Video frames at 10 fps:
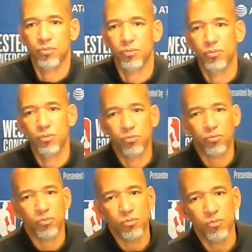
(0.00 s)
win away from
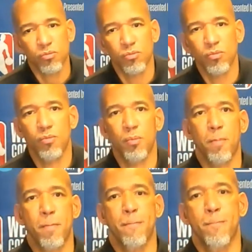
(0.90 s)
playing for an NBA
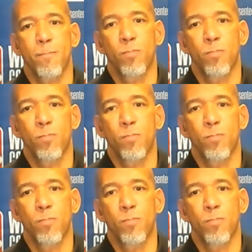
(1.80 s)
title?